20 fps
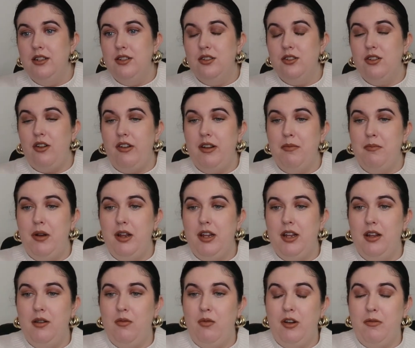Sorry,
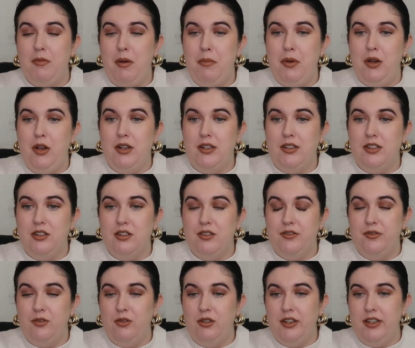my one of my plugs has
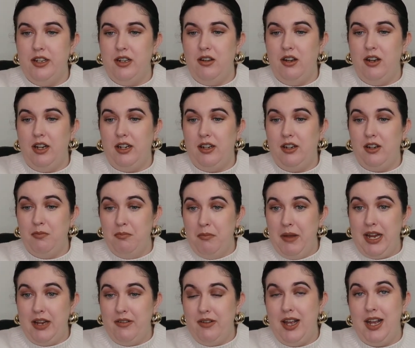fallen down. I
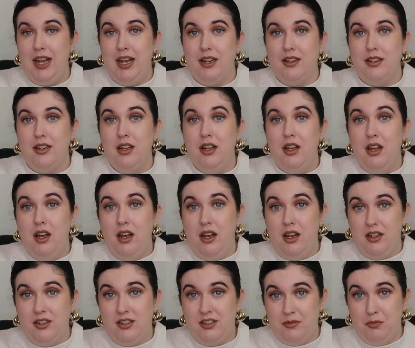may have had
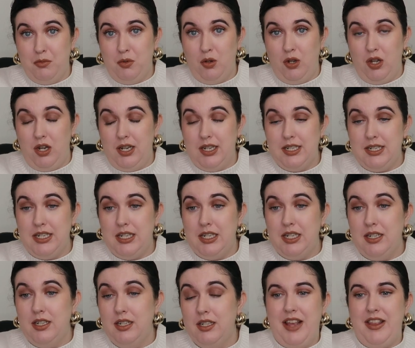a small heart
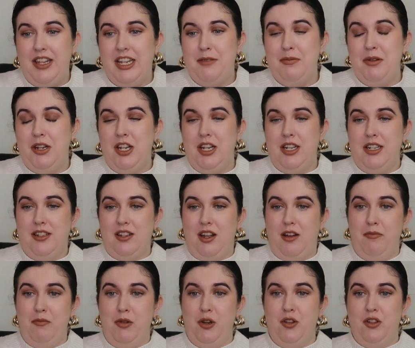attack. I think it's because
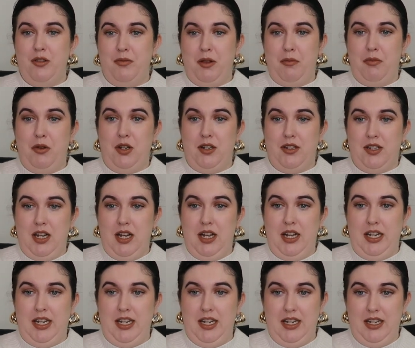I've moved some of the plugs
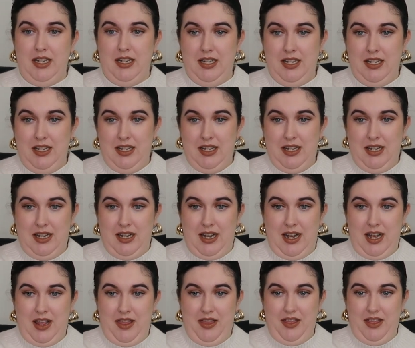earlier,
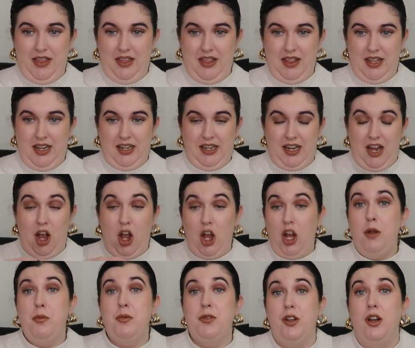and yeah, I
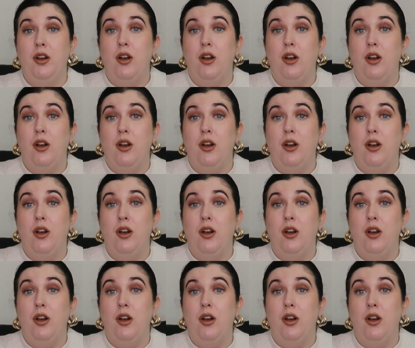hope so.